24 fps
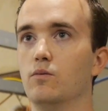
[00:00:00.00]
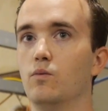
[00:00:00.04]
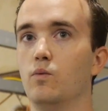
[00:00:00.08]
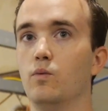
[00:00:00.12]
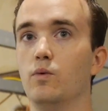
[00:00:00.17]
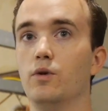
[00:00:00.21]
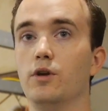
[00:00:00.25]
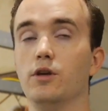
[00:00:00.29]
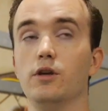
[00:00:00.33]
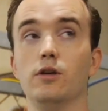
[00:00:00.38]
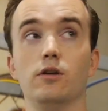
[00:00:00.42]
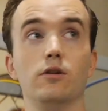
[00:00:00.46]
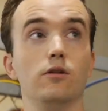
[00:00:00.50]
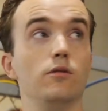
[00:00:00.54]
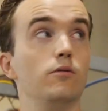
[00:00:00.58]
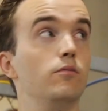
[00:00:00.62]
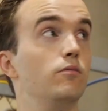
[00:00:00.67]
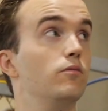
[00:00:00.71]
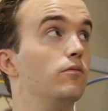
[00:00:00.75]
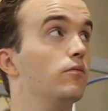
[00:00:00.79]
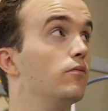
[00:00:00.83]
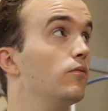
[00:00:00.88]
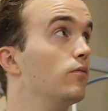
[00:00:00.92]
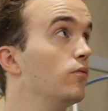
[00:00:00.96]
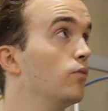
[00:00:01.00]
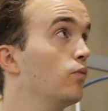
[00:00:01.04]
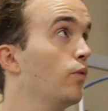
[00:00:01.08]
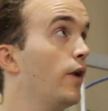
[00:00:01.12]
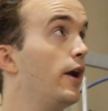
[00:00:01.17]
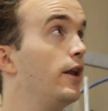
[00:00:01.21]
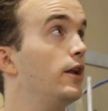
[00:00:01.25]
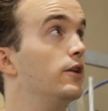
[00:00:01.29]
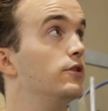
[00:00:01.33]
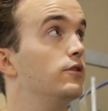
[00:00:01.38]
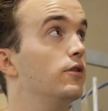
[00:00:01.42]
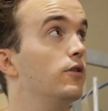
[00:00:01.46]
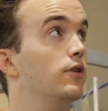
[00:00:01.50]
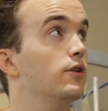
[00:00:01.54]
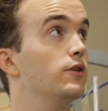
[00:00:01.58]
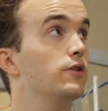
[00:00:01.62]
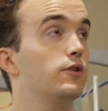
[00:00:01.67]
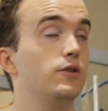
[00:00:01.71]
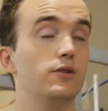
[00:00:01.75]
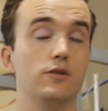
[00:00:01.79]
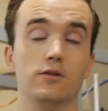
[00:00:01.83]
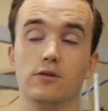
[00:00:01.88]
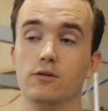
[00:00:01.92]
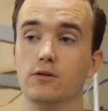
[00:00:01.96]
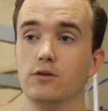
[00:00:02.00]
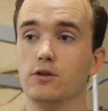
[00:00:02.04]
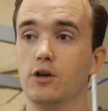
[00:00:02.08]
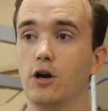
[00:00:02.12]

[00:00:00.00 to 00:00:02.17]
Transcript: we ran into this